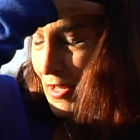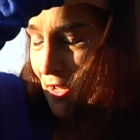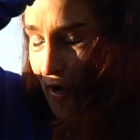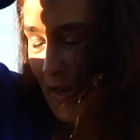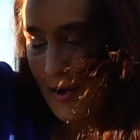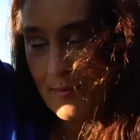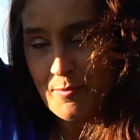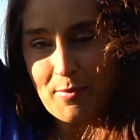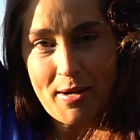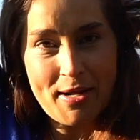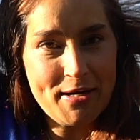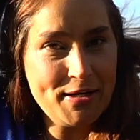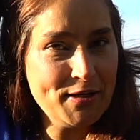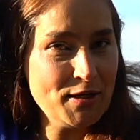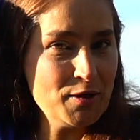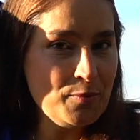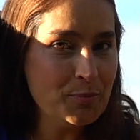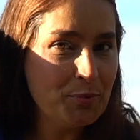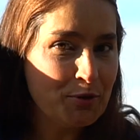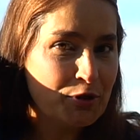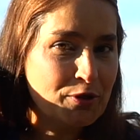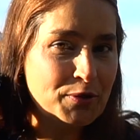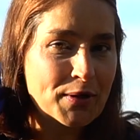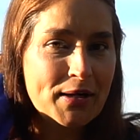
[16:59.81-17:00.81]
I'm writing a
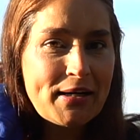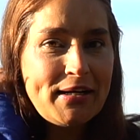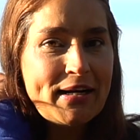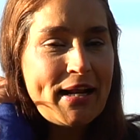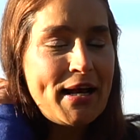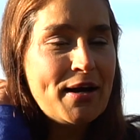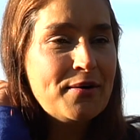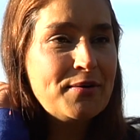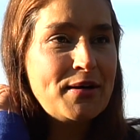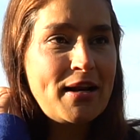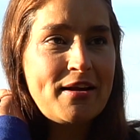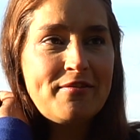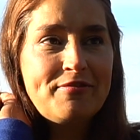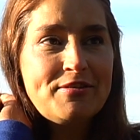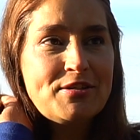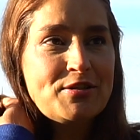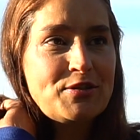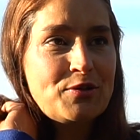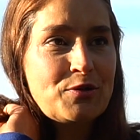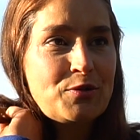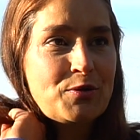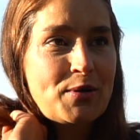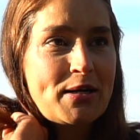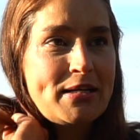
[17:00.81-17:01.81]
book right now and I feel
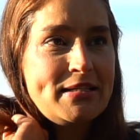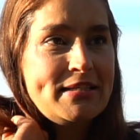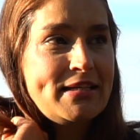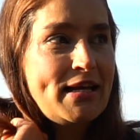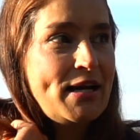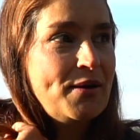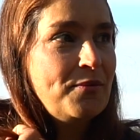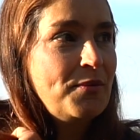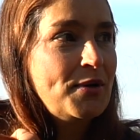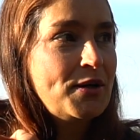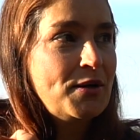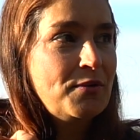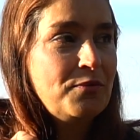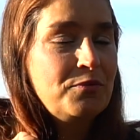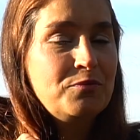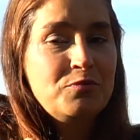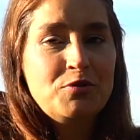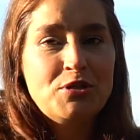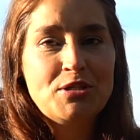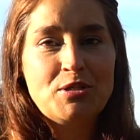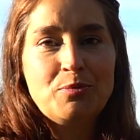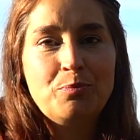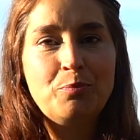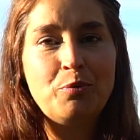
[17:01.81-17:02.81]
so crazy. I want to
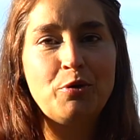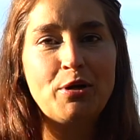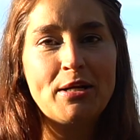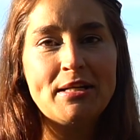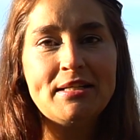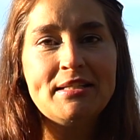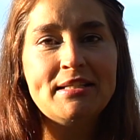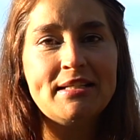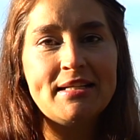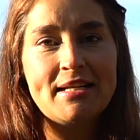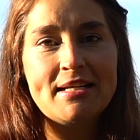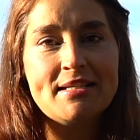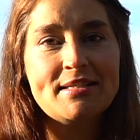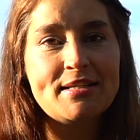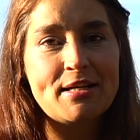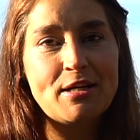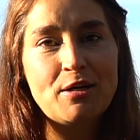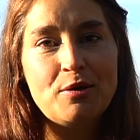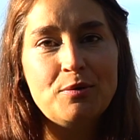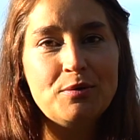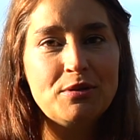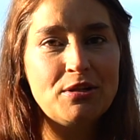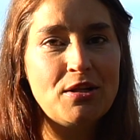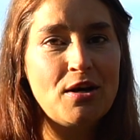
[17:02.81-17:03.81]
just print it as I
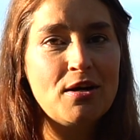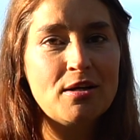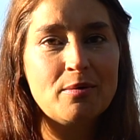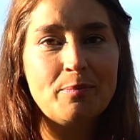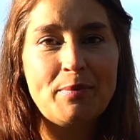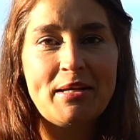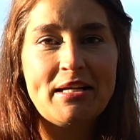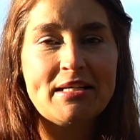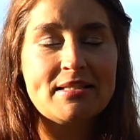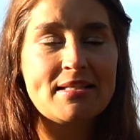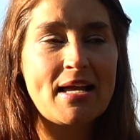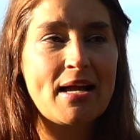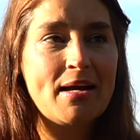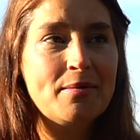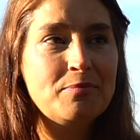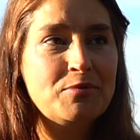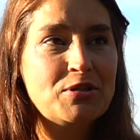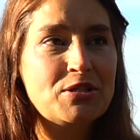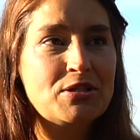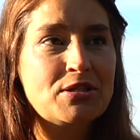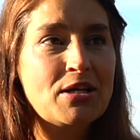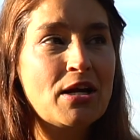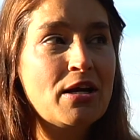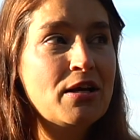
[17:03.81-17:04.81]
go along because I'm
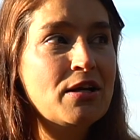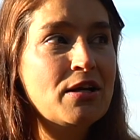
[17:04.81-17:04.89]
just